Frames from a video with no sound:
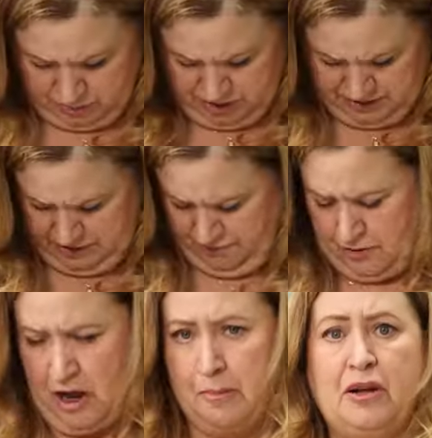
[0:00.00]
it wants to
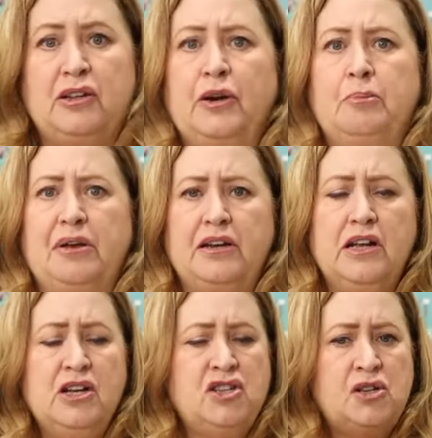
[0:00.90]
flop a little bit.
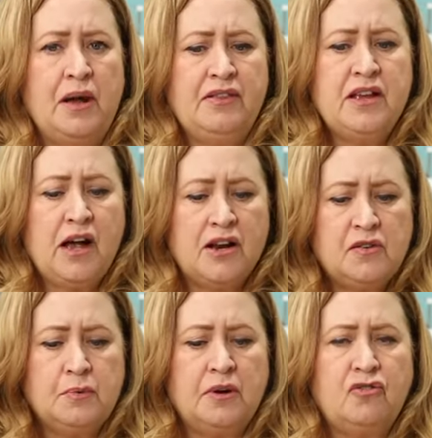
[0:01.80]
So I think I
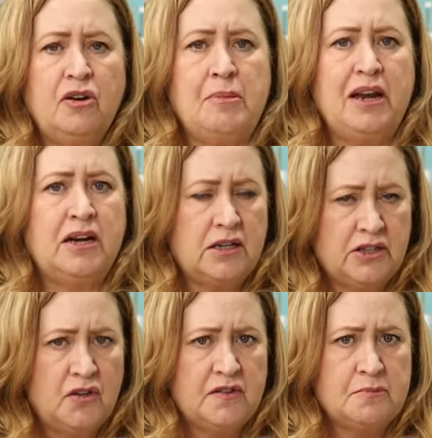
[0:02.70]
just should have made it a
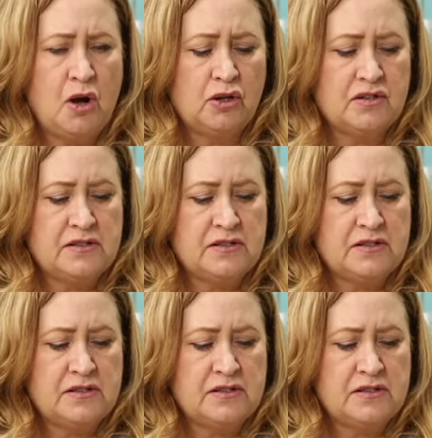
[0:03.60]
little smaller.